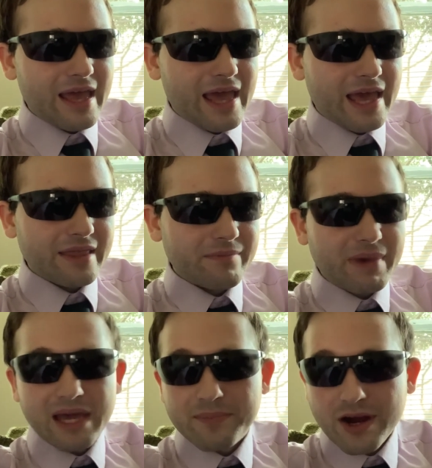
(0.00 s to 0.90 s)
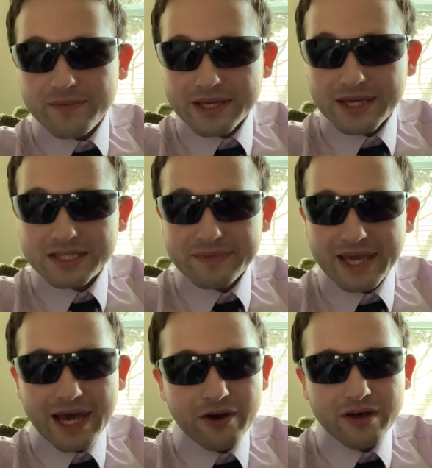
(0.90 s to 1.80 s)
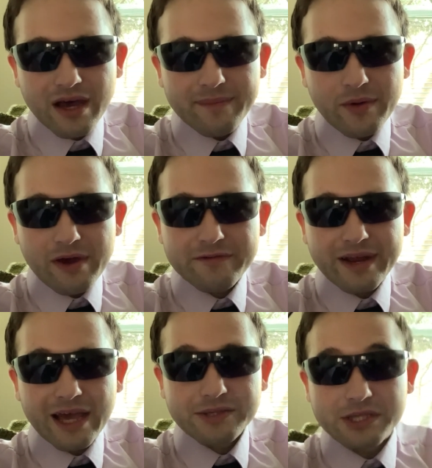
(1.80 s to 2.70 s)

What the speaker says: And my apartment kicked me out, my wife and I out.